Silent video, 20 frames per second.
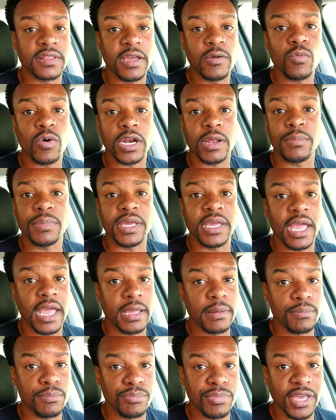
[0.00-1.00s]
They want to be
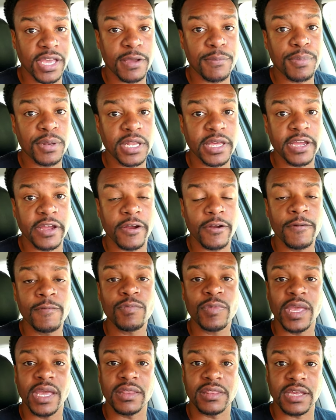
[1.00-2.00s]
a big player
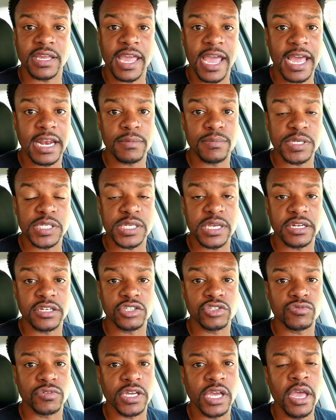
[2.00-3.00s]
in the cannabis
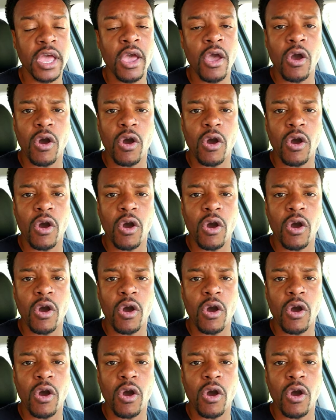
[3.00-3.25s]
industry.